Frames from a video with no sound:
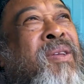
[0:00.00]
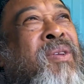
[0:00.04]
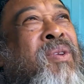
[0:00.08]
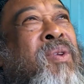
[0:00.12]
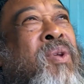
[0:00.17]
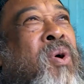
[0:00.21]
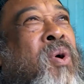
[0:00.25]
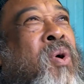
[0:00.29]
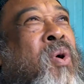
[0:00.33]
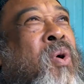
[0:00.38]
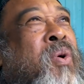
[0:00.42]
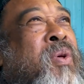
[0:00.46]

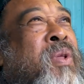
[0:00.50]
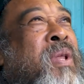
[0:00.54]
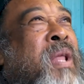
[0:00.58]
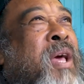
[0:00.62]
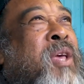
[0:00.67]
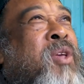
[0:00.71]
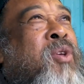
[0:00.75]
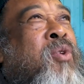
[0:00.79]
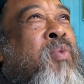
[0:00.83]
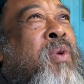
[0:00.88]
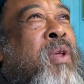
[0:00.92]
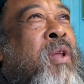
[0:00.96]

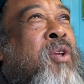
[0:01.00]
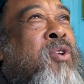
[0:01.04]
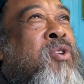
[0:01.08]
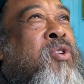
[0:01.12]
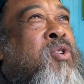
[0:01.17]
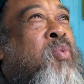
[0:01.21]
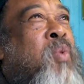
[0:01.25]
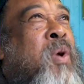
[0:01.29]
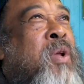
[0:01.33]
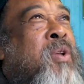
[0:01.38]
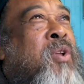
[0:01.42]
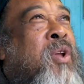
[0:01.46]
you really
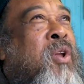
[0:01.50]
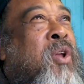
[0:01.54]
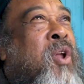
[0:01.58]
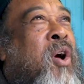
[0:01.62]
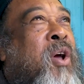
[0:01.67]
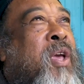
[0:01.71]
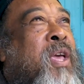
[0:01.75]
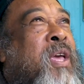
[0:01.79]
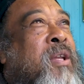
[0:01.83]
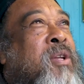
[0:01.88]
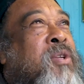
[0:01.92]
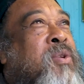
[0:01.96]
just want to
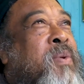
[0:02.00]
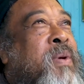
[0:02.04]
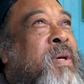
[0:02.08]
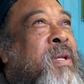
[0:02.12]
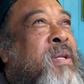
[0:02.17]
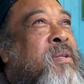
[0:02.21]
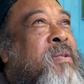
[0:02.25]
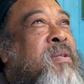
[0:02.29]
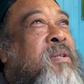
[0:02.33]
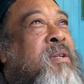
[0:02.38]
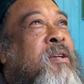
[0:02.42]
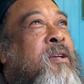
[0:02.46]
log into
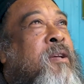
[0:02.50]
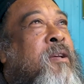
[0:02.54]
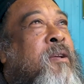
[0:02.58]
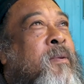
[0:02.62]
it